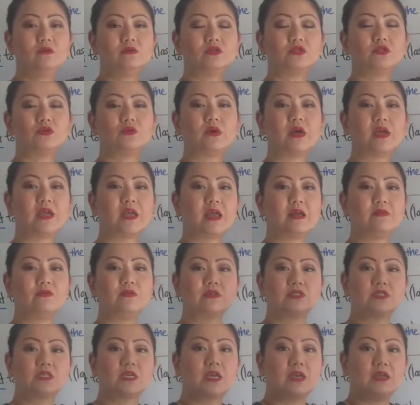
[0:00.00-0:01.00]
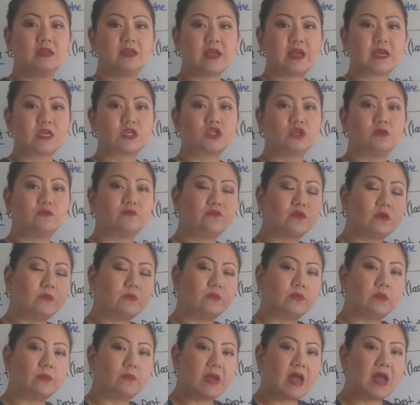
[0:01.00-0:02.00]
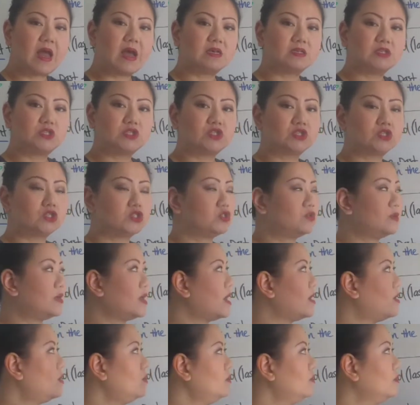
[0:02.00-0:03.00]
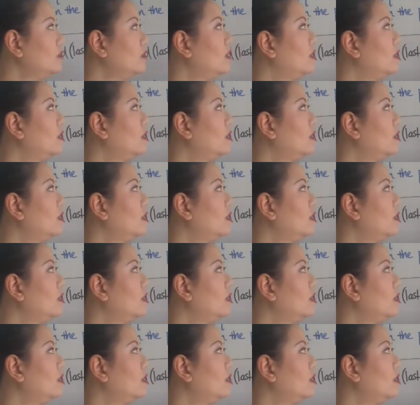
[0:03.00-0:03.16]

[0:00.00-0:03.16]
So again, there's a connection from the past to now.